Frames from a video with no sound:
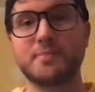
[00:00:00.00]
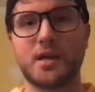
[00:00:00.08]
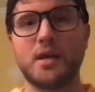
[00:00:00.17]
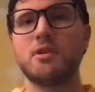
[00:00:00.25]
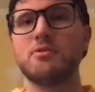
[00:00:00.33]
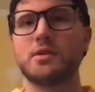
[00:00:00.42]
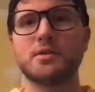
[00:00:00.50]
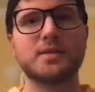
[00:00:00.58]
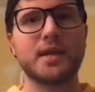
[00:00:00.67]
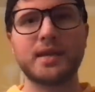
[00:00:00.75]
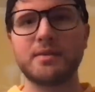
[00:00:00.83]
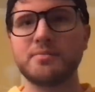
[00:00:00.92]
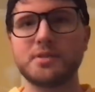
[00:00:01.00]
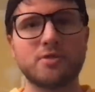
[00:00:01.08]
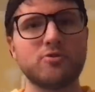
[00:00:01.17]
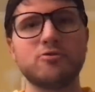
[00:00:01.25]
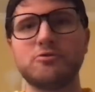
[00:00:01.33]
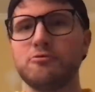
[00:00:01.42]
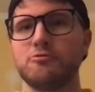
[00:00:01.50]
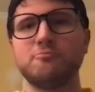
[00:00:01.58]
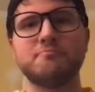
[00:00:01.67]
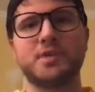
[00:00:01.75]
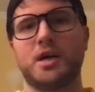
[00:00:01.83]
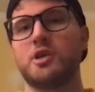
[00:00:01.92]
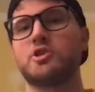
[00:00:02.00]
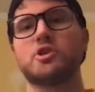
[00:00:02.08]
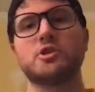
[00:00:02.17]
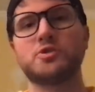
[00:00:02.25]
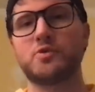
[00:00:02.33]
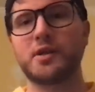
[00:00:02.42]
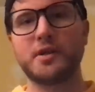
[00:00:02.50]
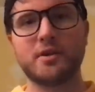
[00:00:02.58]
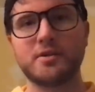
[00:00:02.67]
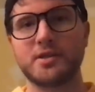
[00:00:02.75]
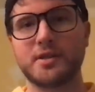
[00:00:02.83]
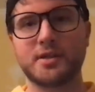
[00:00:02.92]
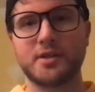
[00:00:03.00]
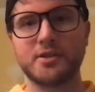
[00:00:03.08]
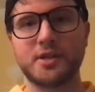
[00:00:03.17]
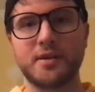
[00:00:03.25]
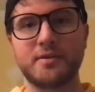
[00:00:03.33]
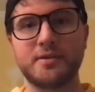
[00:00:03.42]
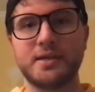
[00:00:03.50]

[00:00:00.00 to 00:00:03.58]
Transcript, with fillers: Can you contain him to one hundred twenty yards and a touchdown?